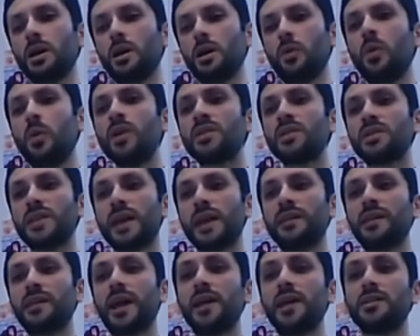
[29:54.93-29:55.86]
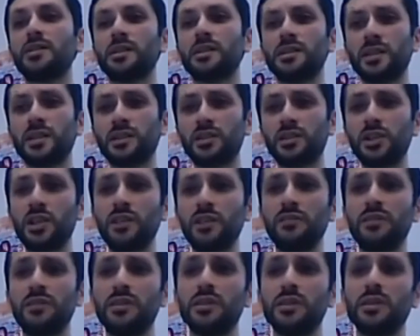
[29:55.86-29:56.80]
Once that is
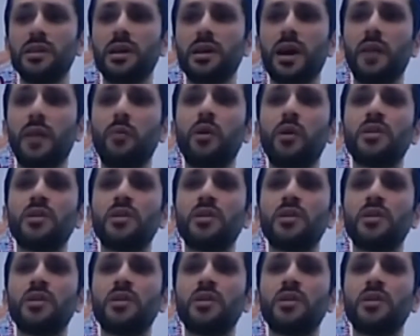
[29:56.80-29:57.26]
achieved, and